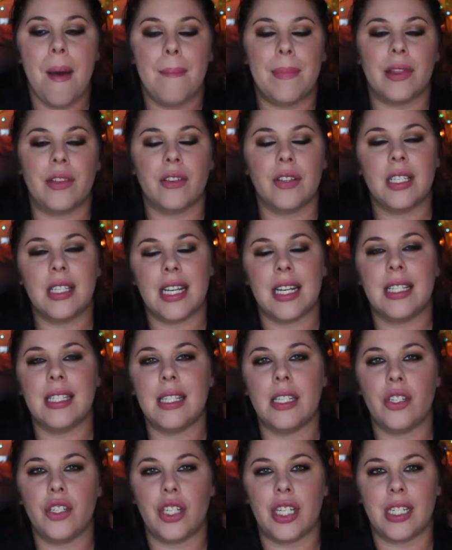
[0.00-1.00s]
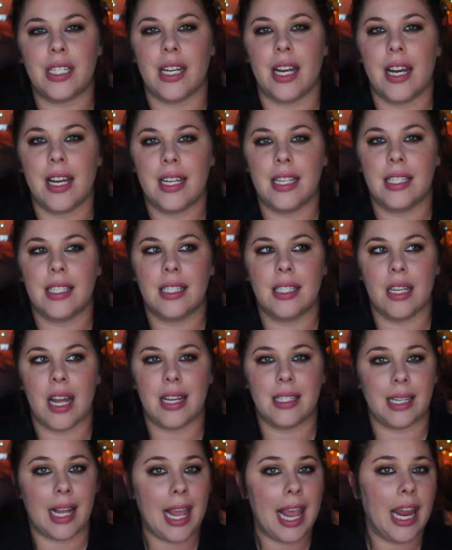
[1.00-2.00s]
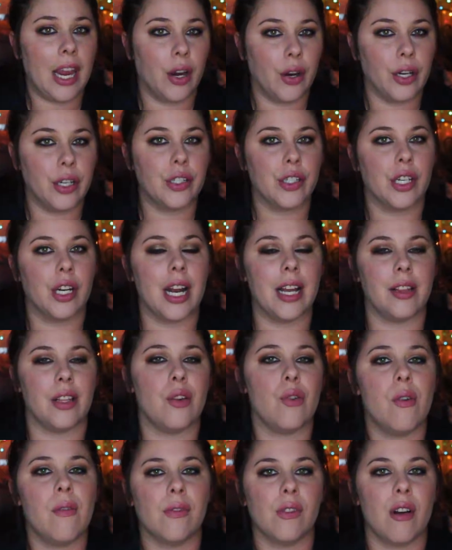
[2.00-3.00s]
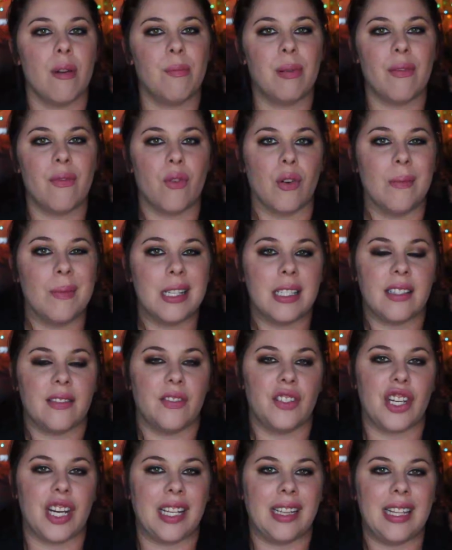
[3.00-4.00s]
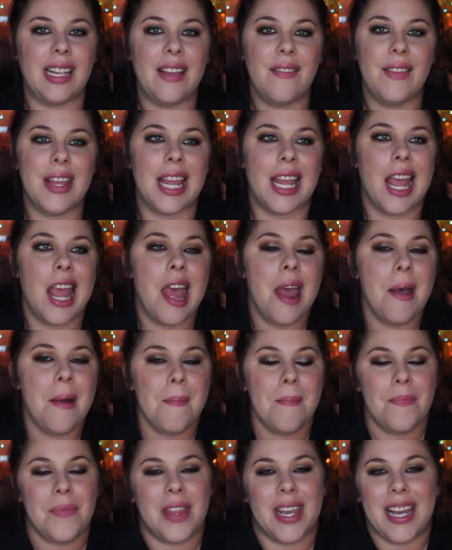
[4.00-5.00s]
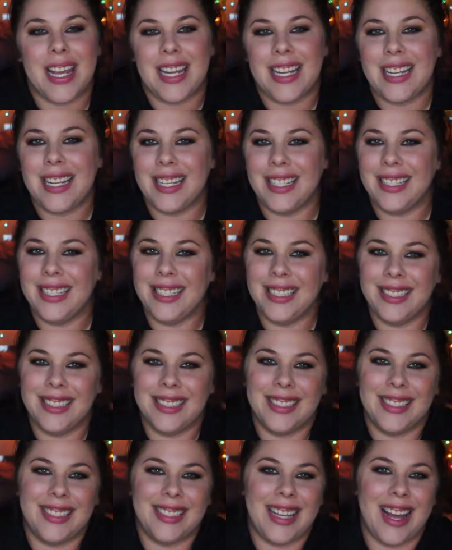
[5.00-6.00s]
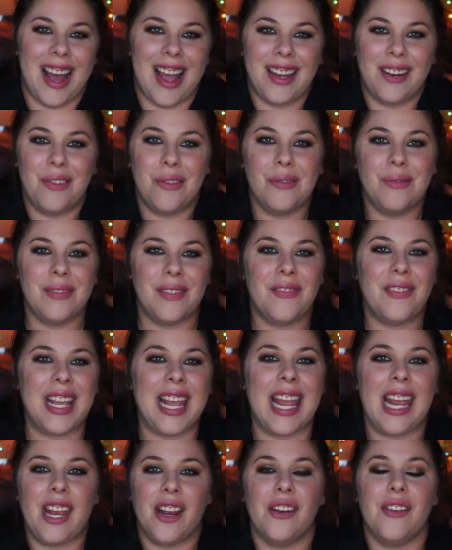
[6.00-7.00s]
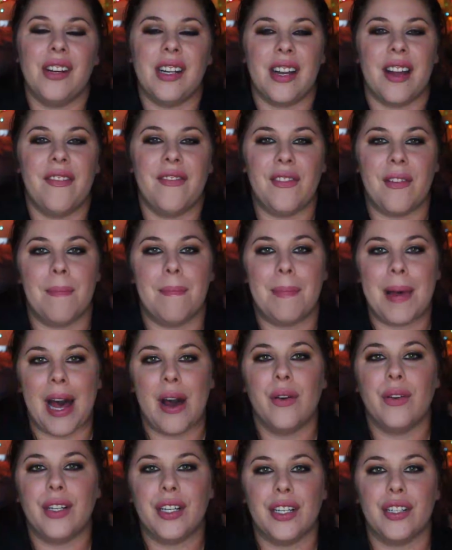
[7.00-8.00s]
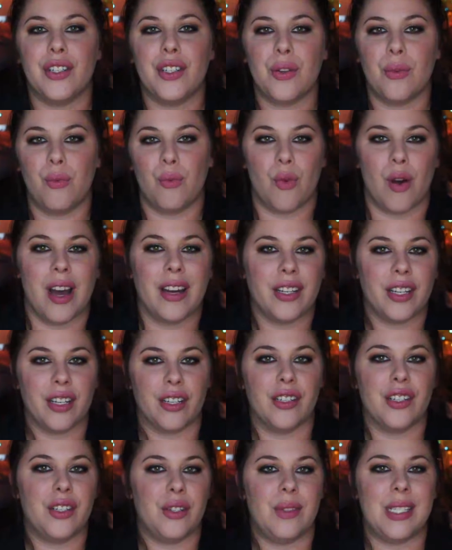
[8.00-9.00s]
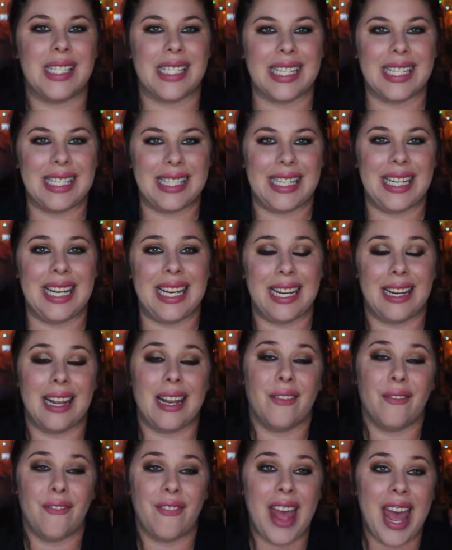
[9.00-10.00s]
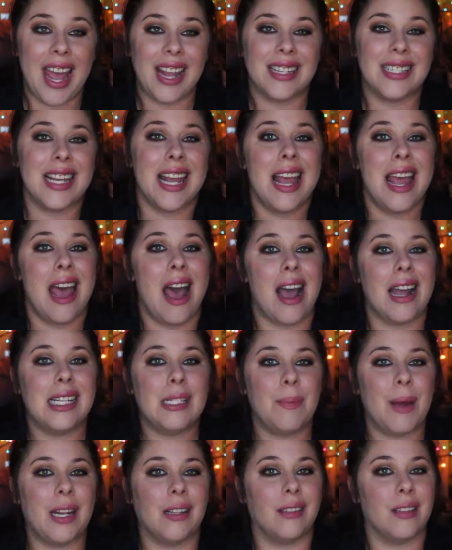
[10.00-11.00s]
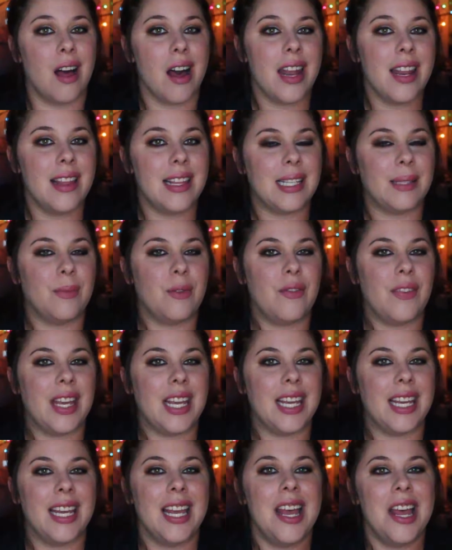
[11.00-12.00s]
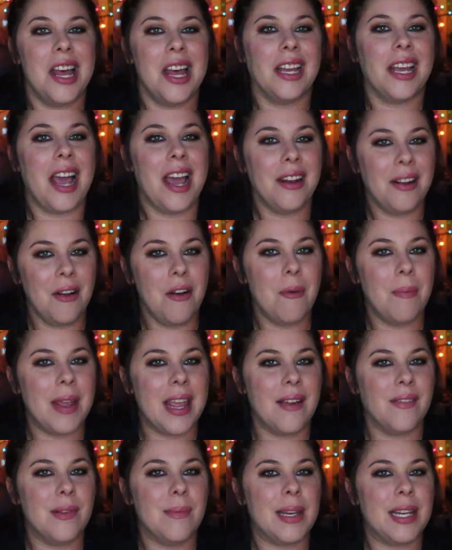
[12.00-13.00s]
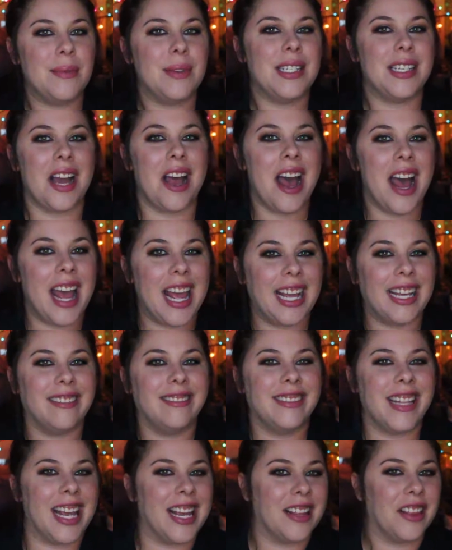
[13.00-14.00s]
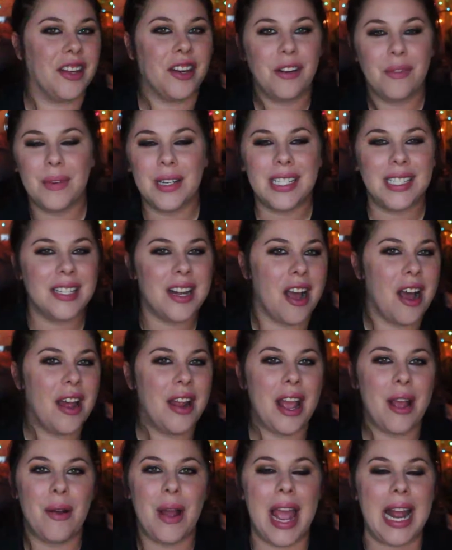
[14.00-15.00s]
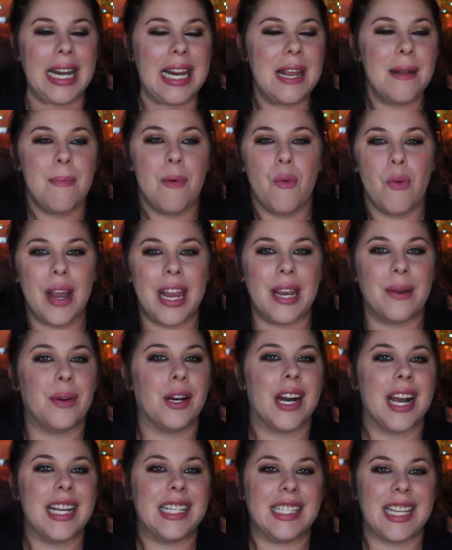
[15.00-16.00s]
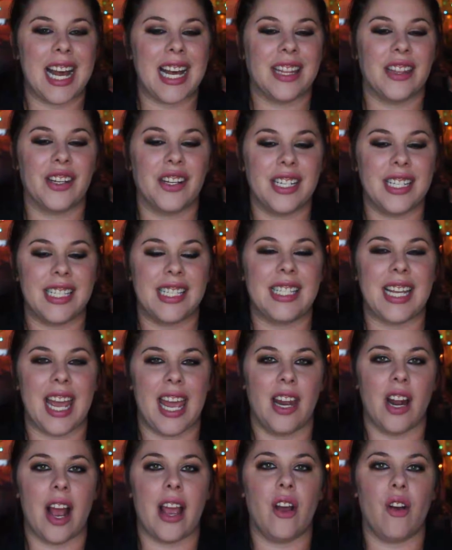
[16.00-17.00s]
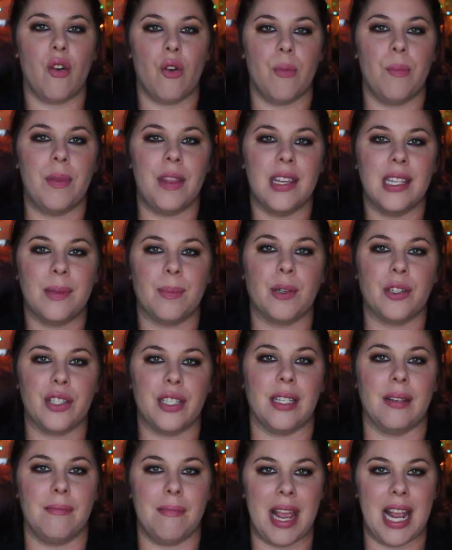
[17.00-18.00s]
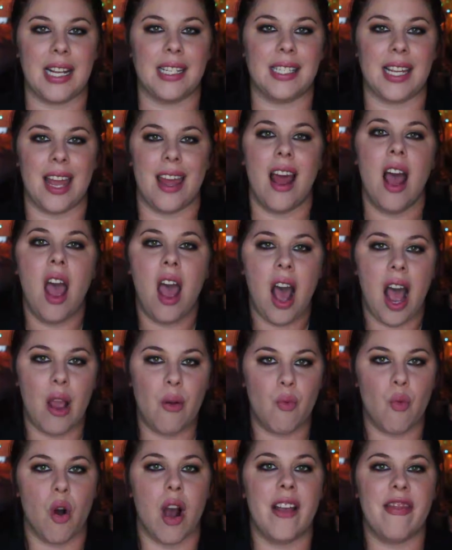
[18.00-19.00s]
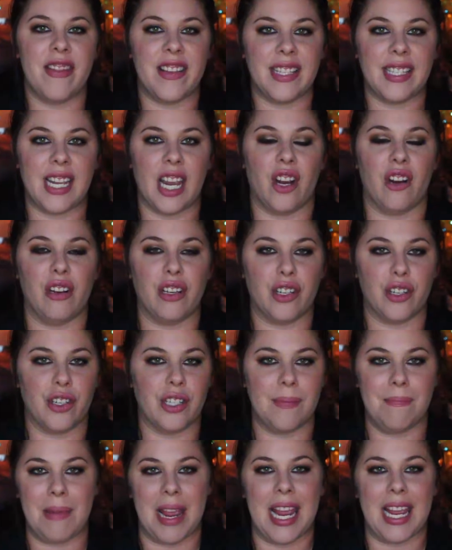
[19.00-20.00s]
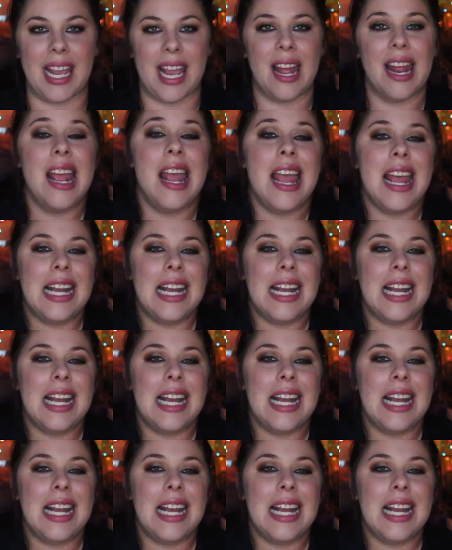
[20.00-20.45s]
But there's things that she does as a character and the overall performance of Jane Levy that I don't care enough about her to want her to succeed. In fact, I spent a lot of this movie kind of hoping everybody would die. Like, there was not at any point where I sat there and said, I hope this person makes it. I want this character to make it.